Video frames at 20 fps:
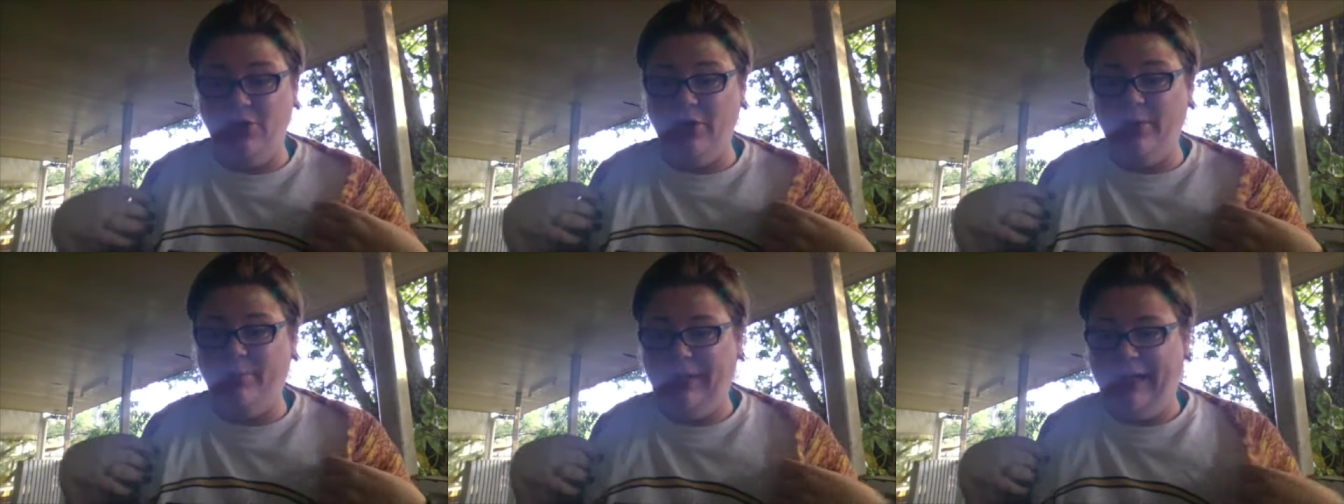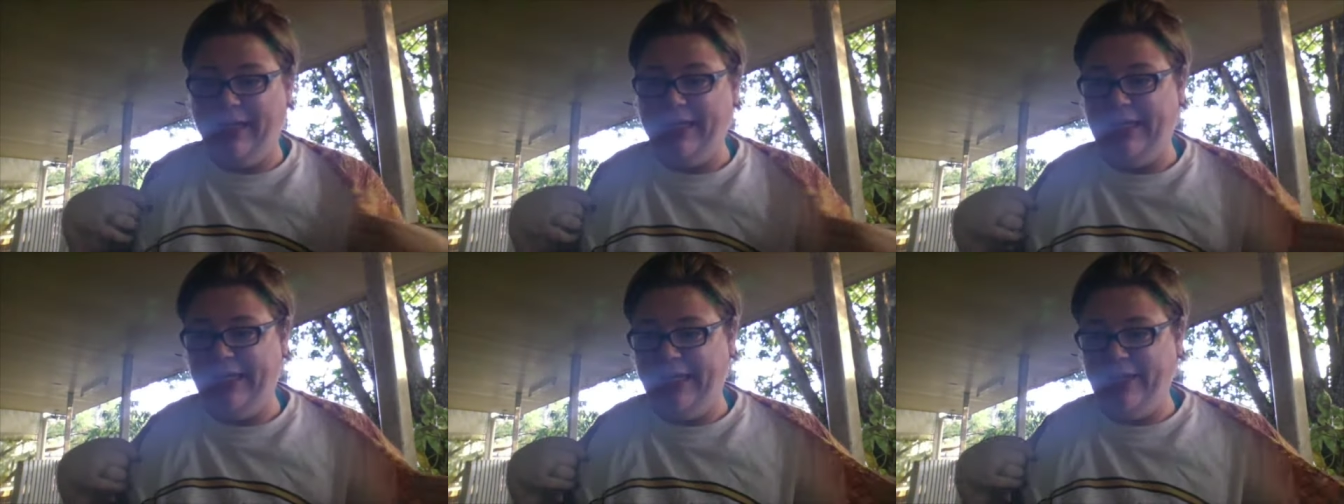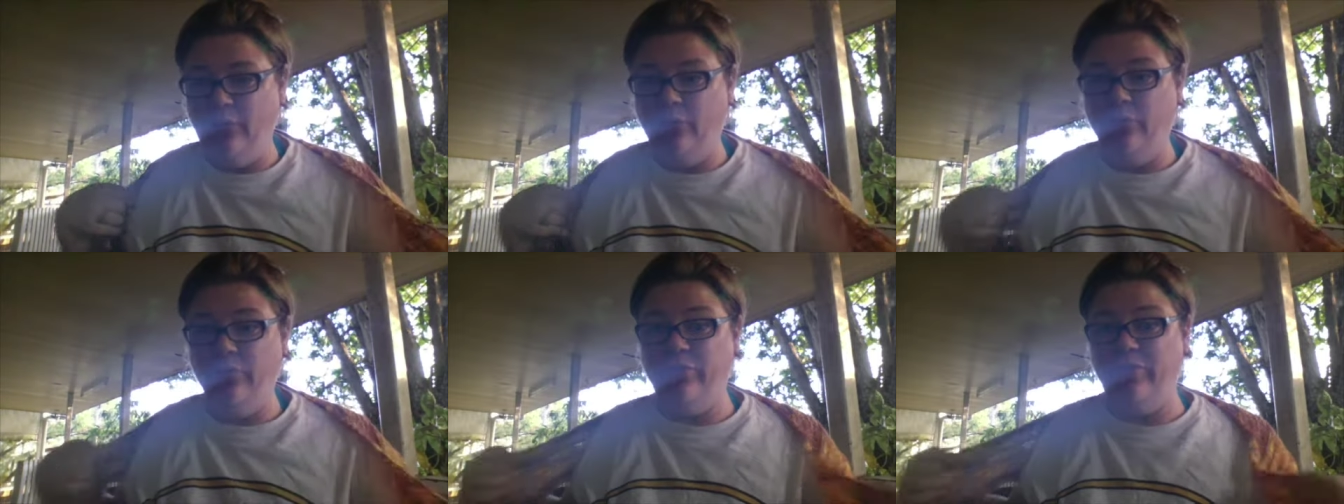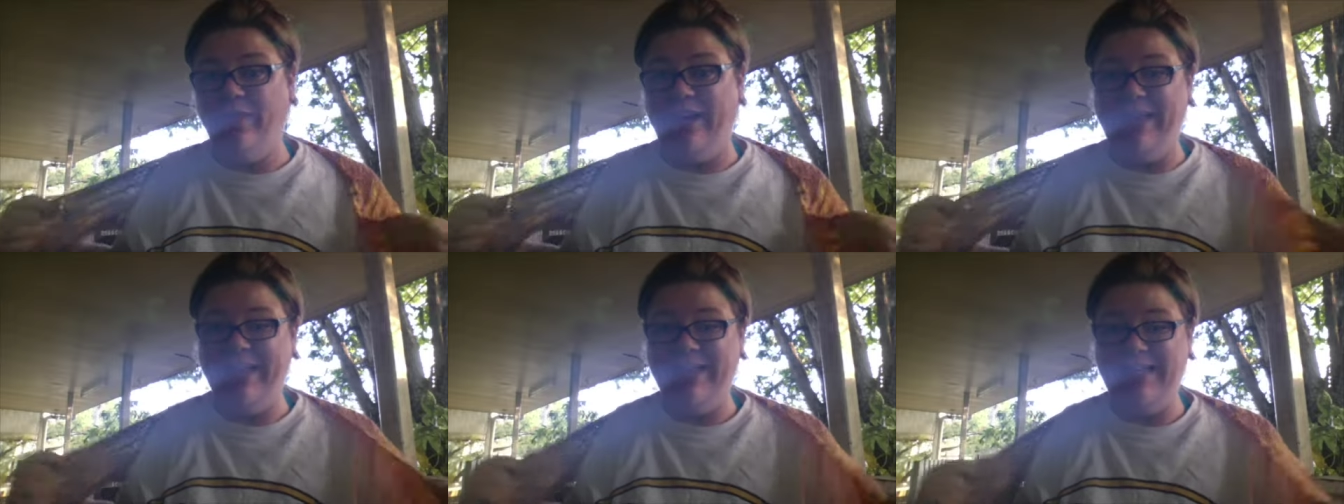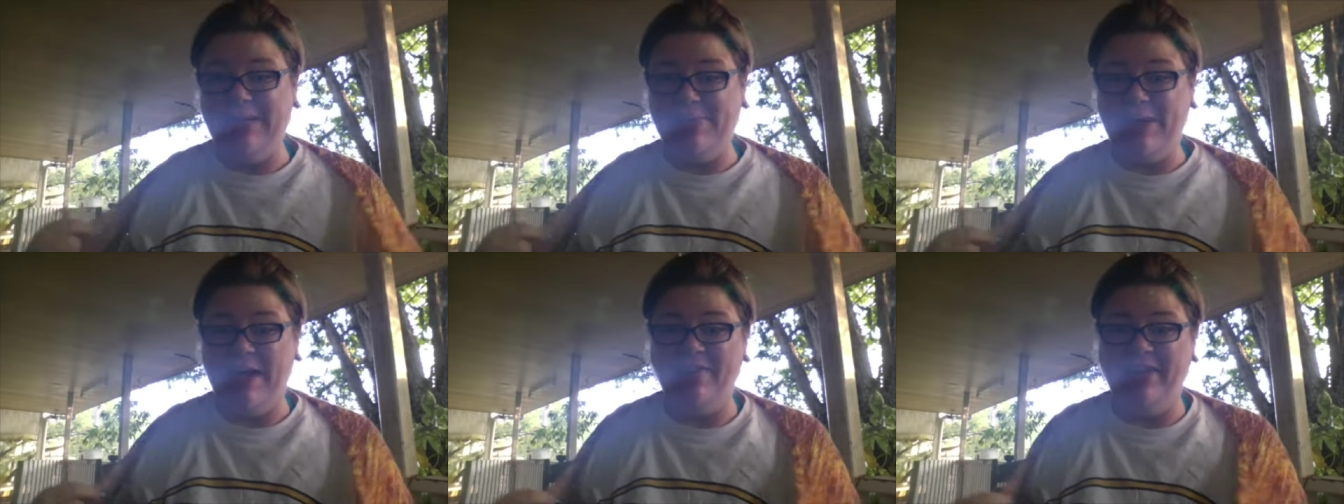on a blunt needle, so I ended
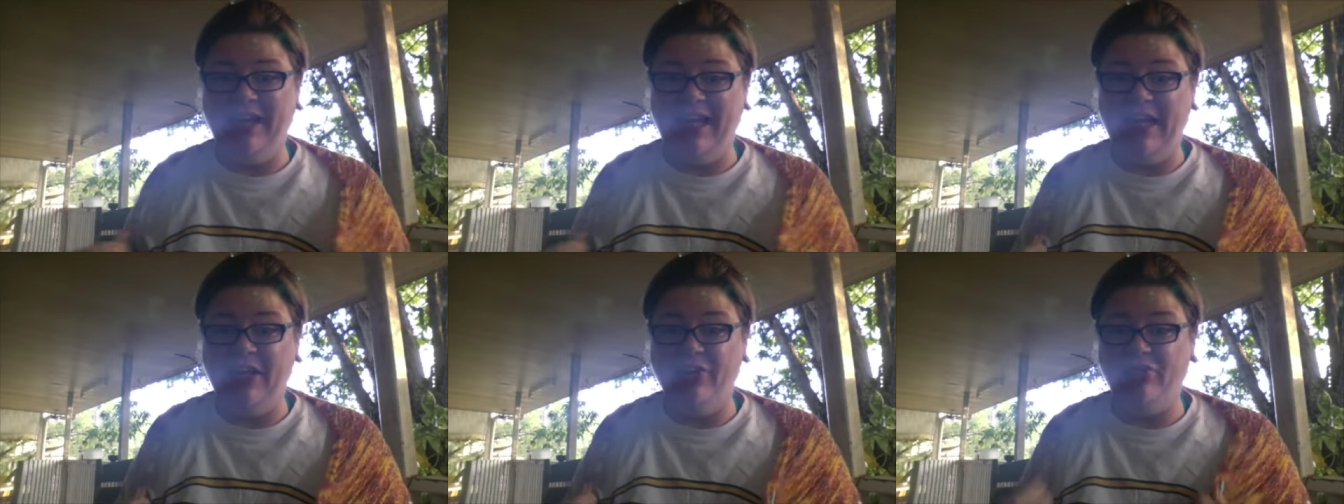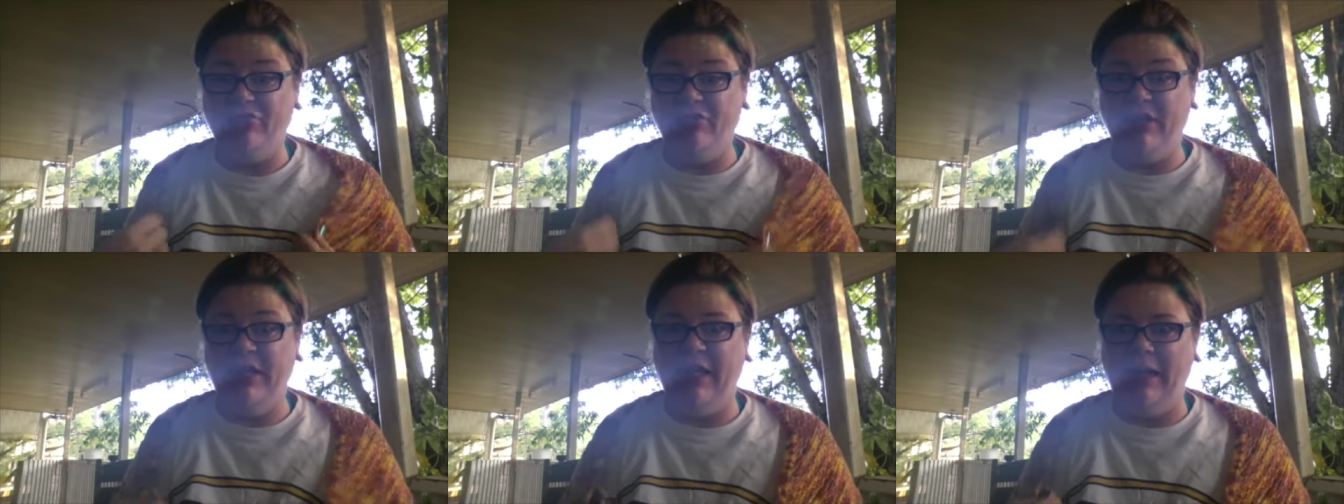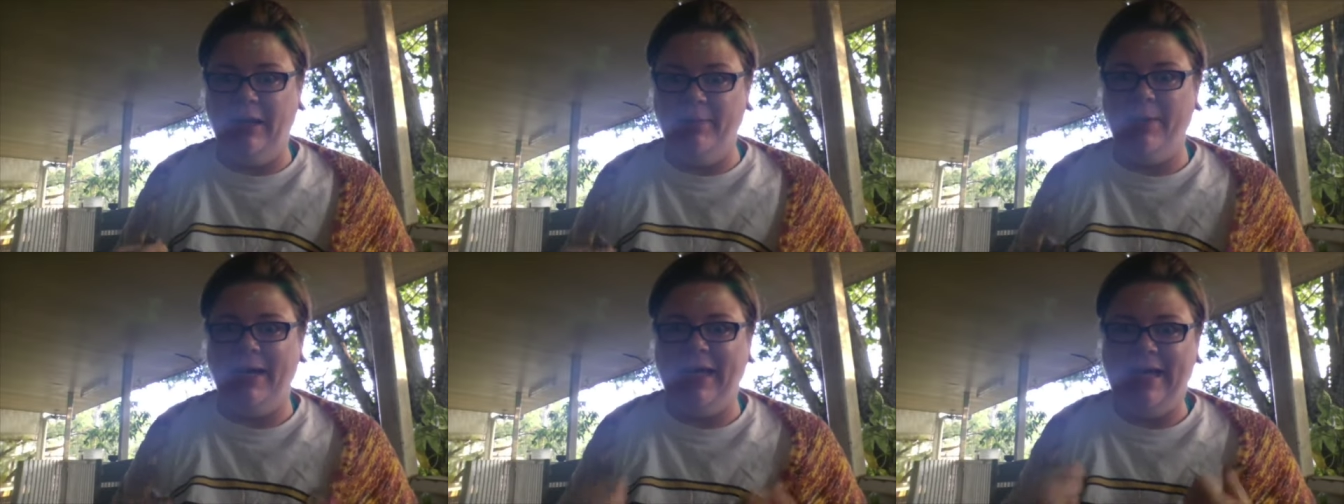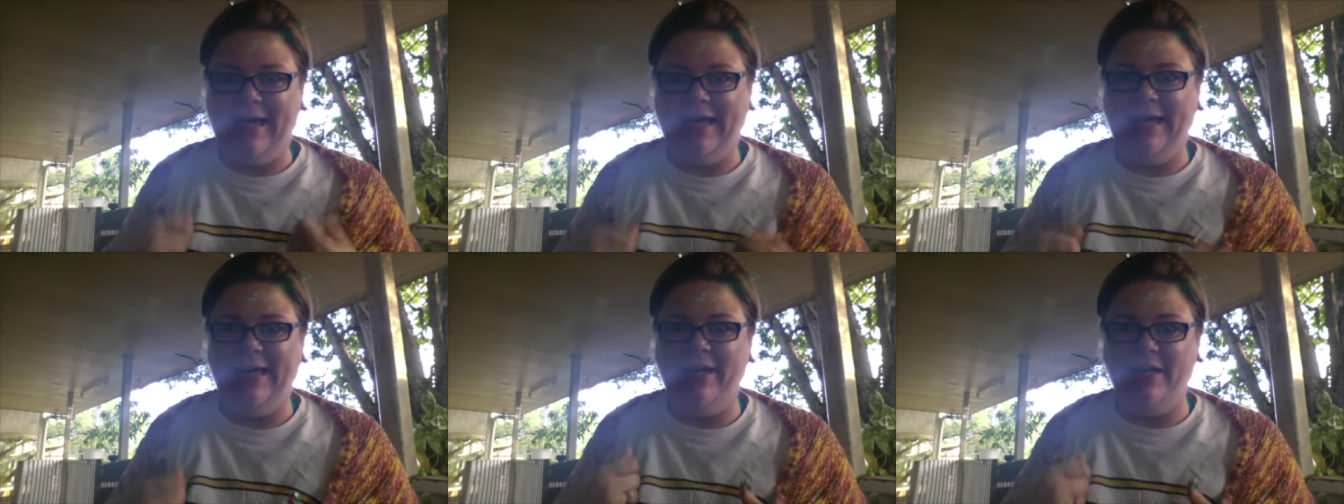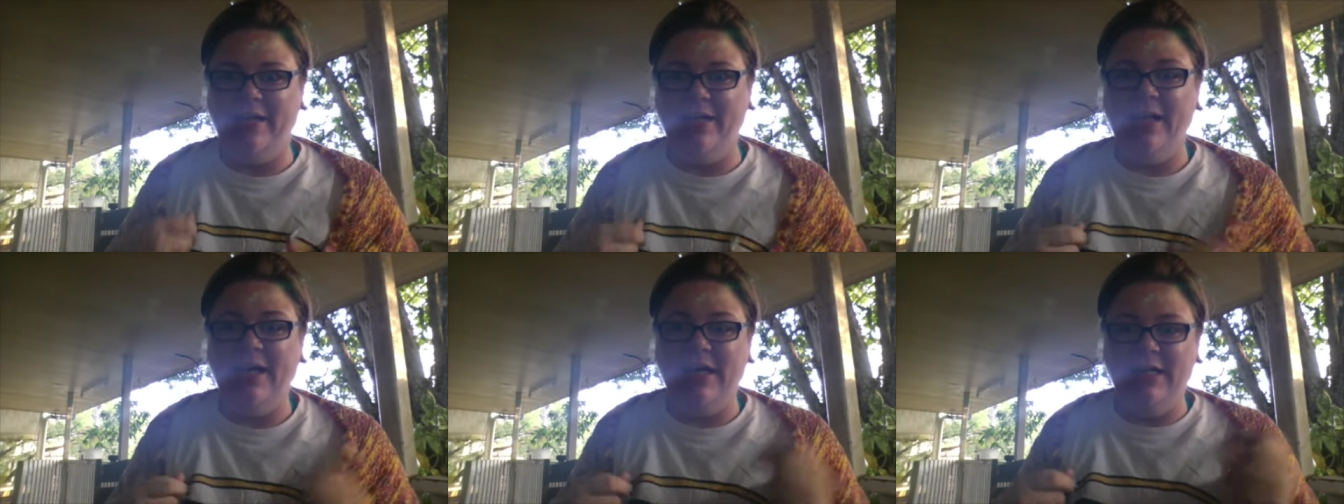up having an extra needle in my hand
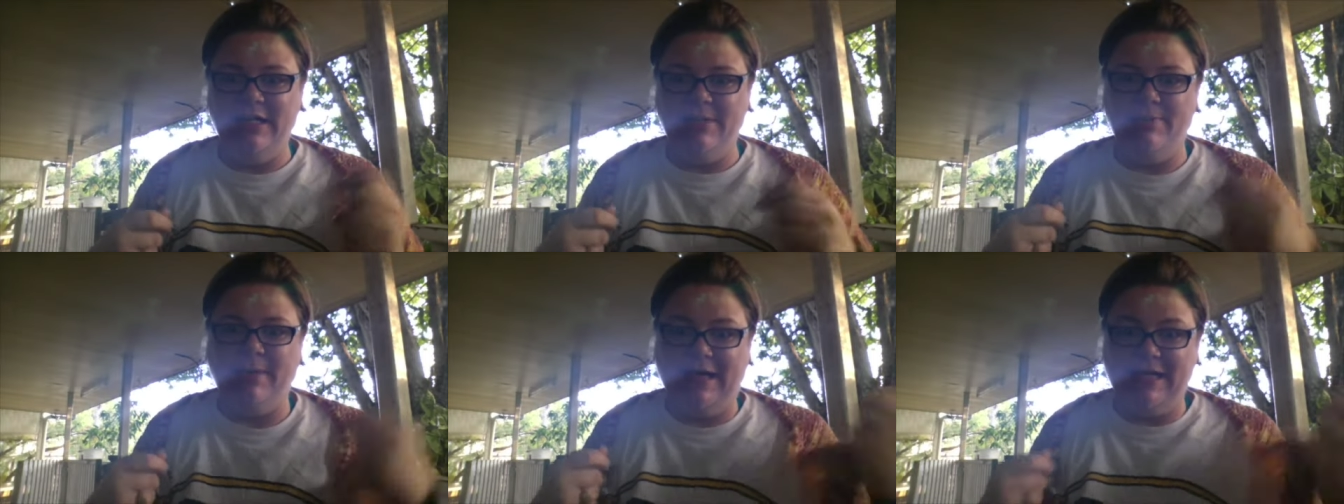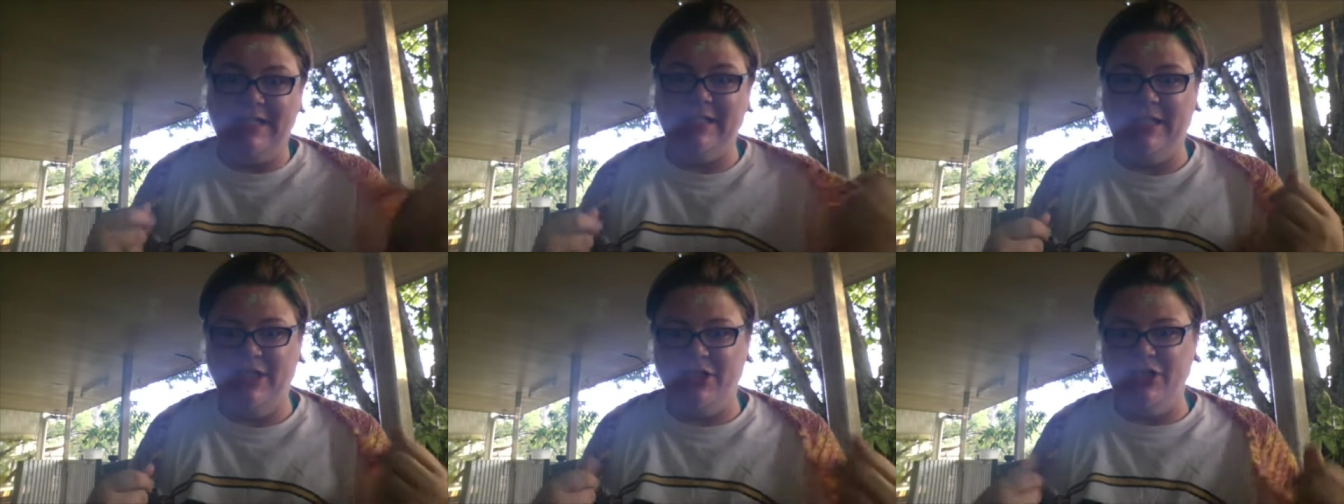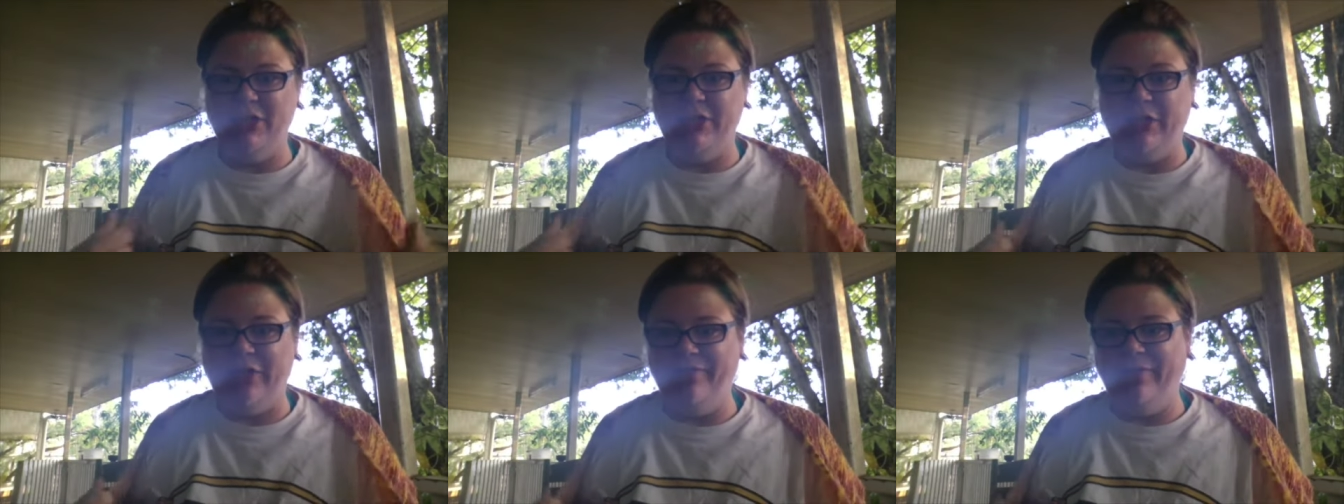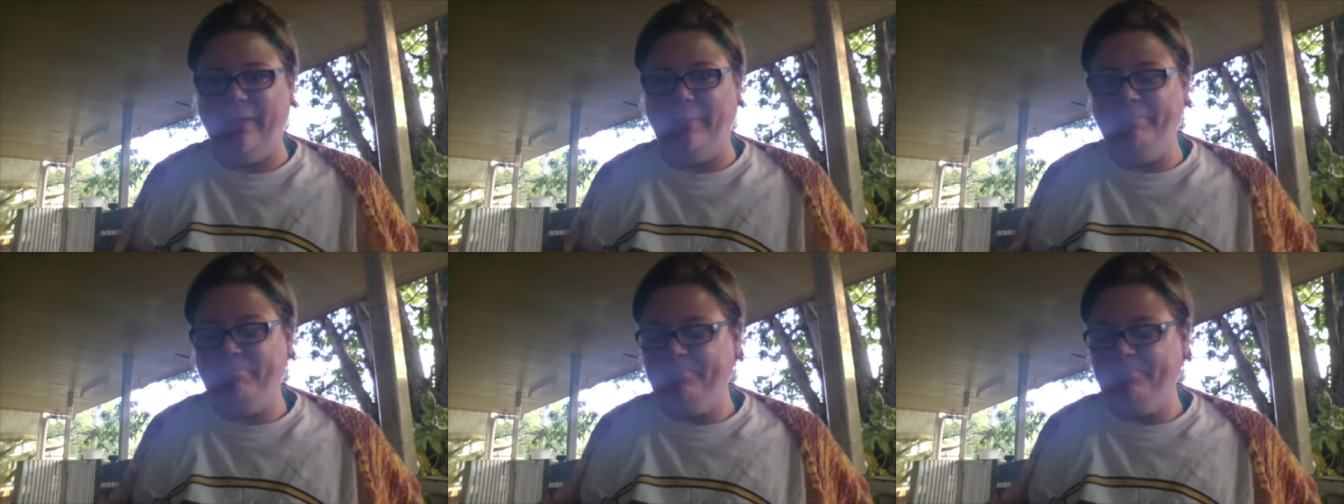to pass stitches over.